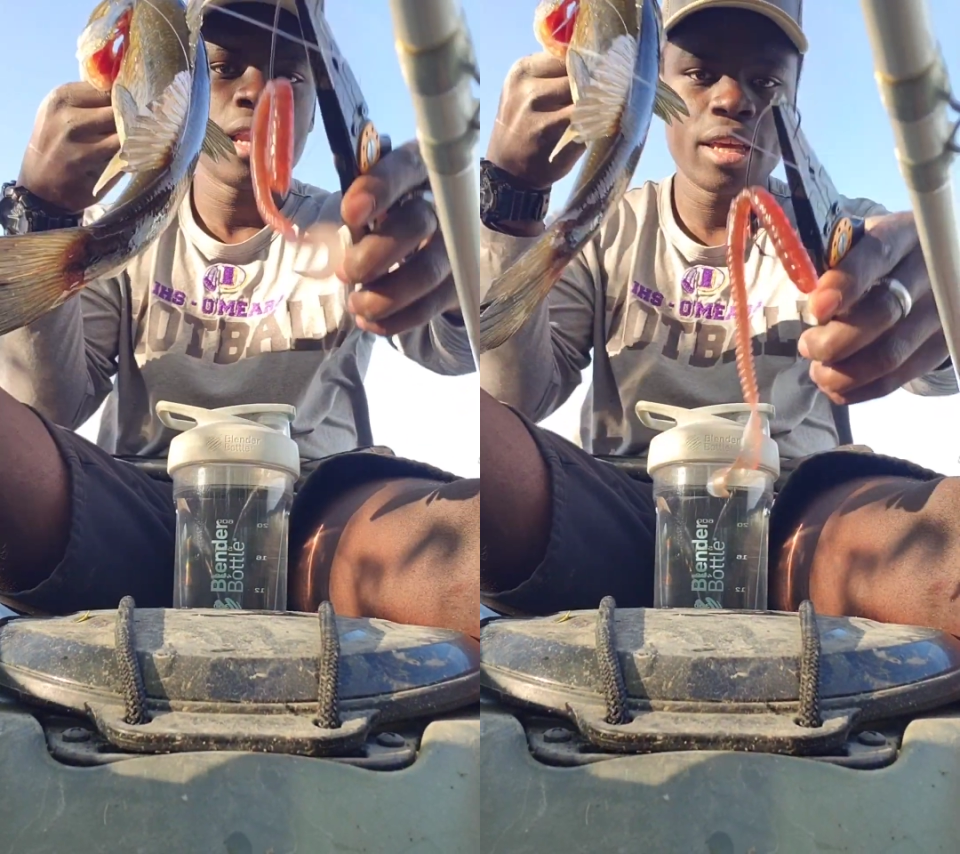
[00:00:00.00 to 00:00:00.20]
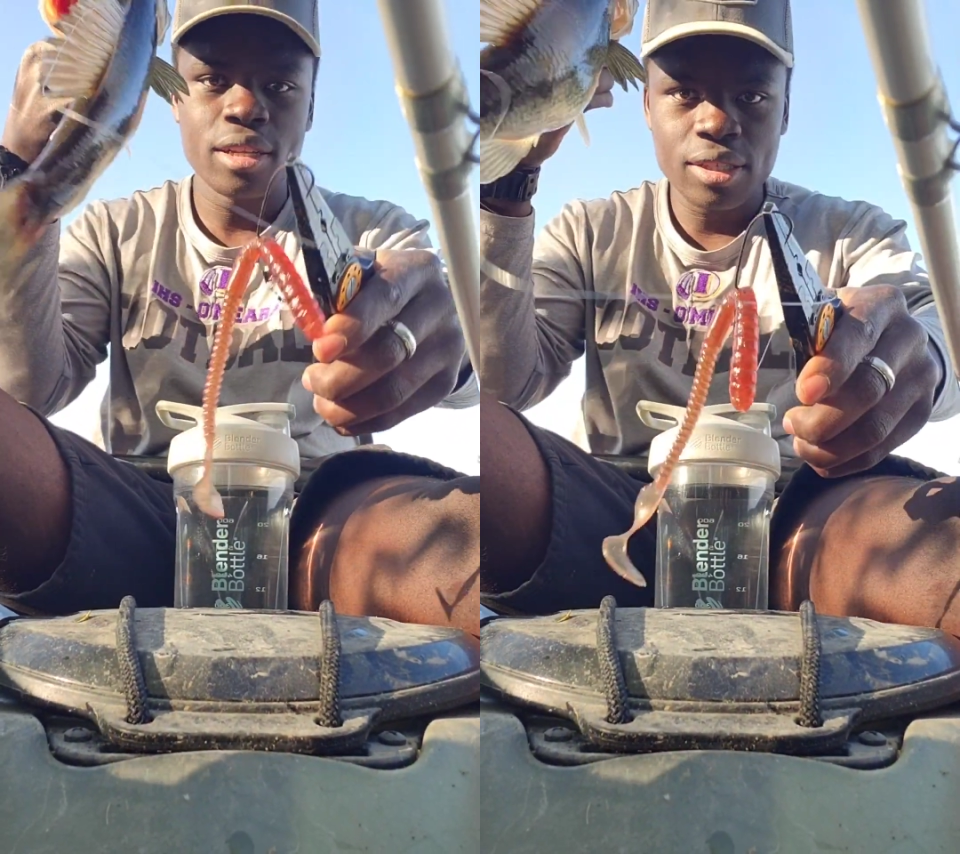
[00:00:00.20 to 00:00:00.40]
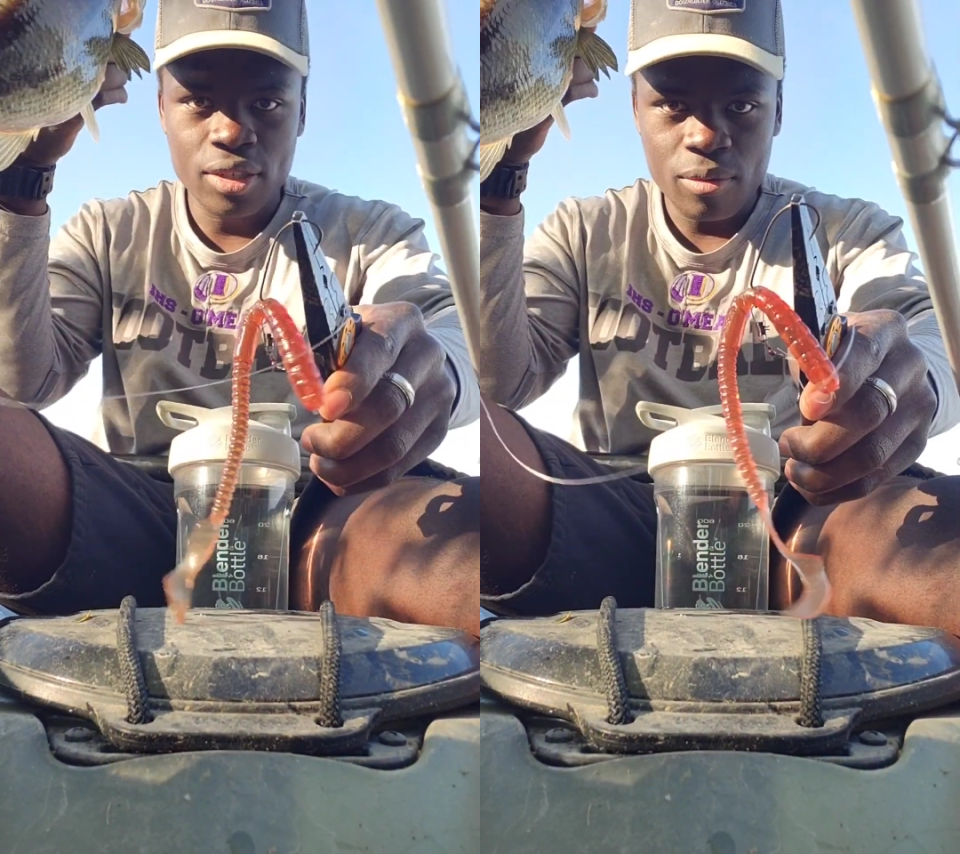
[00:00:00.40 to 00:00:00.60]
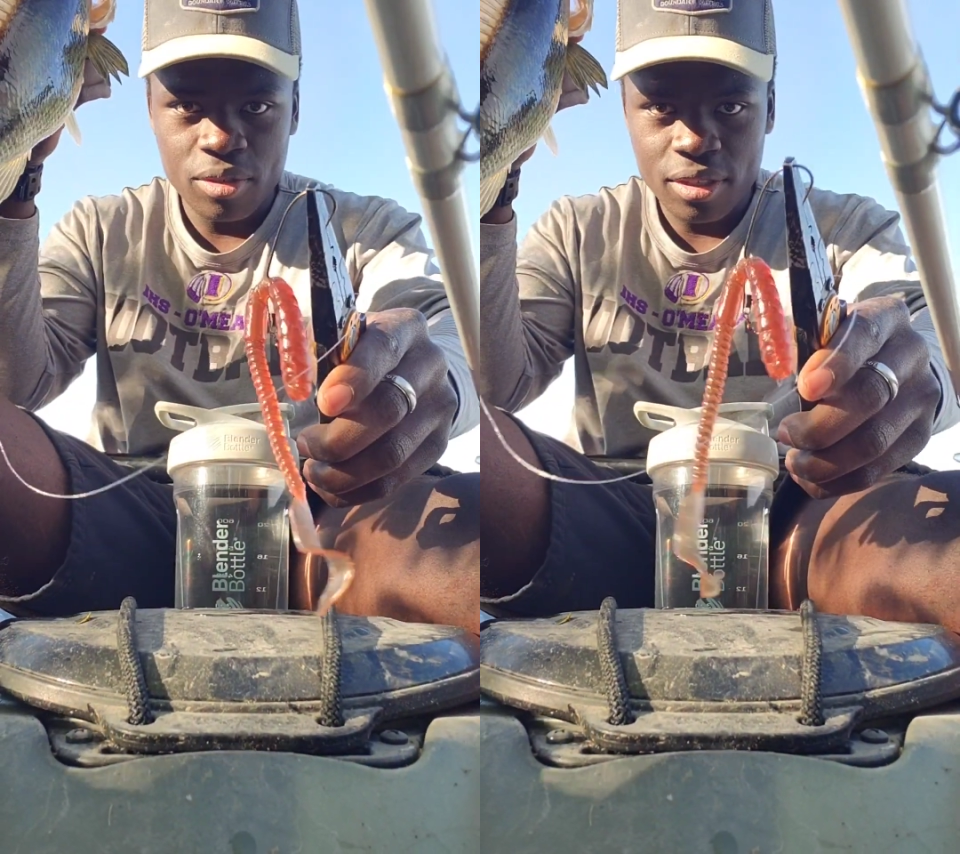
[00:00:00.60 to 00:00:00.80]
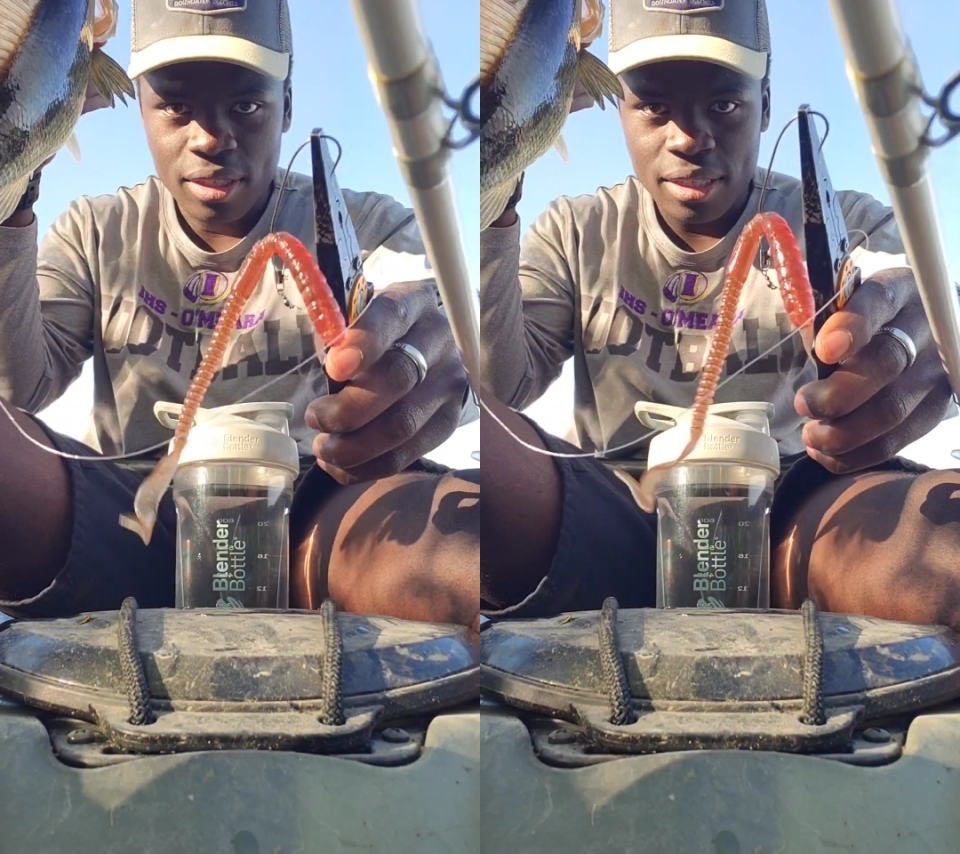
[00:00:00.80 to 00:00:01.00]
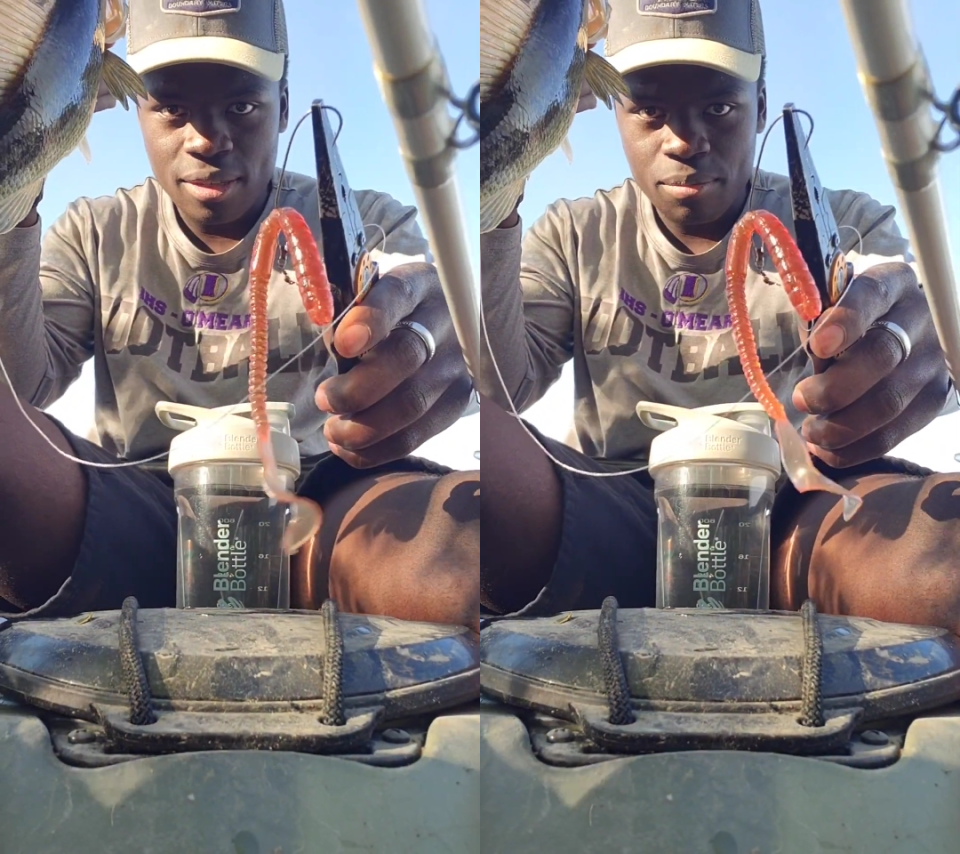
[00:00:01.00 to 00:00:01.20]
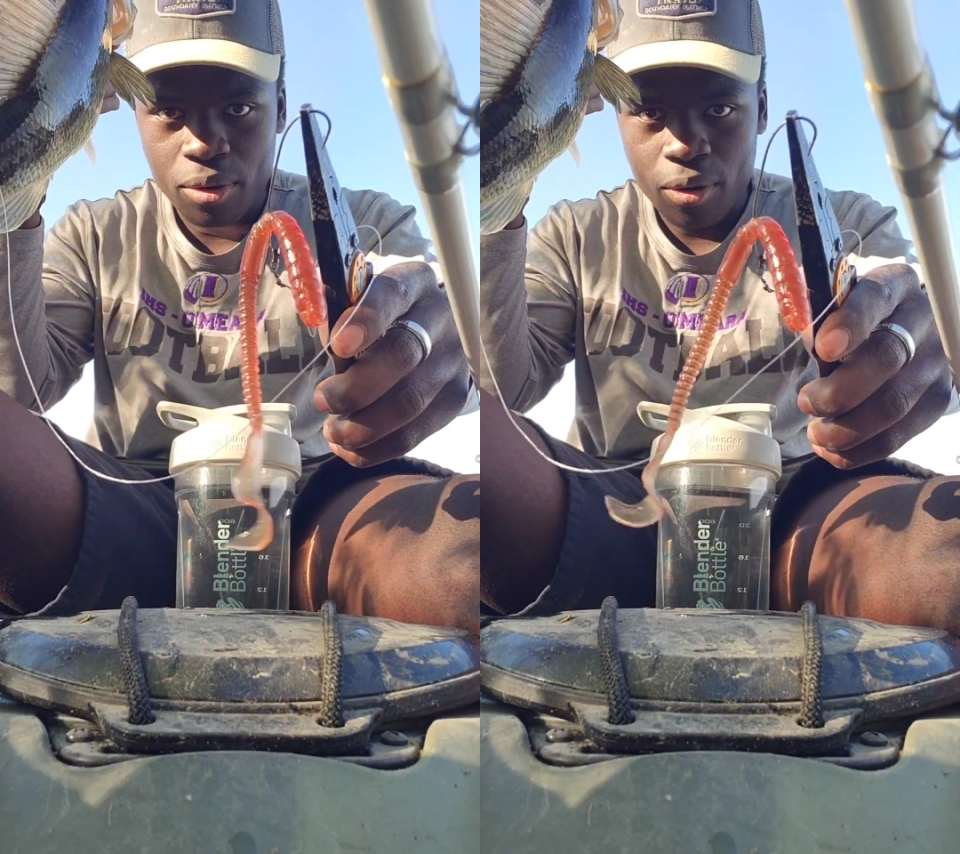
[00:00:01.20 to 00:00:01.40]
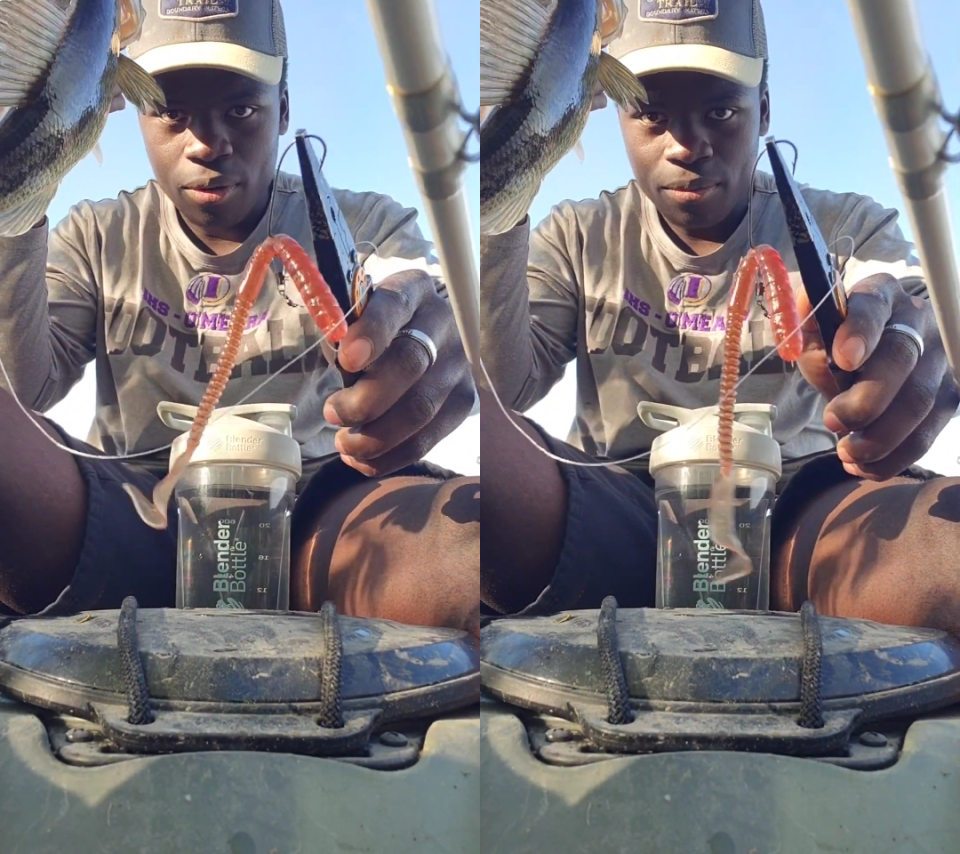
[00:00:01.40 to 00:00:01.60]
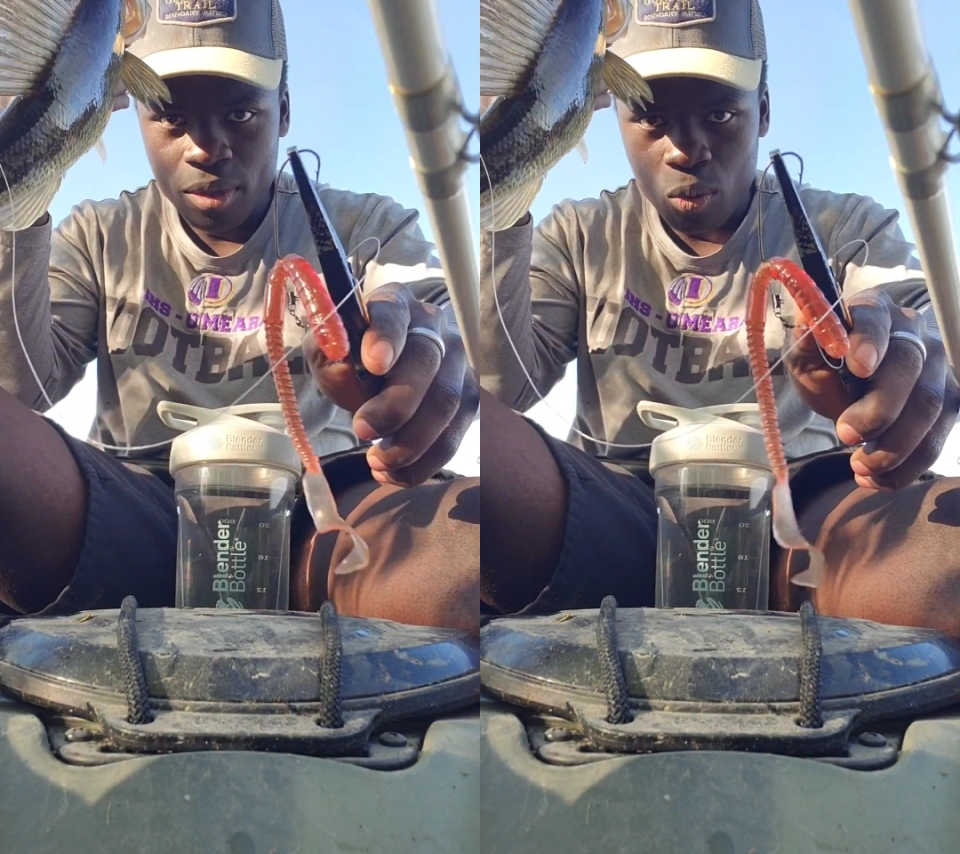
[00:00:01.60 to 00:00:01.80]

Ladies and gentlemen, just a simple